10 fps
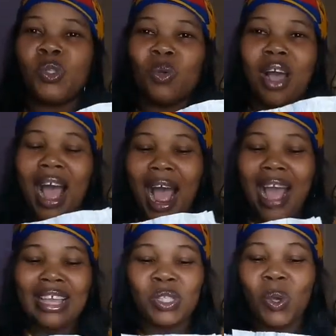to
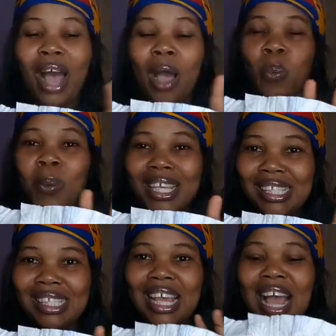her, his or her
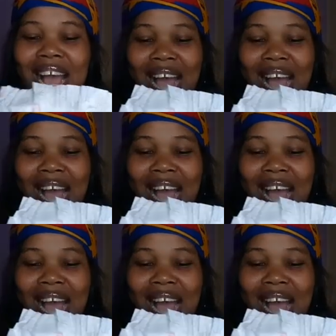waist,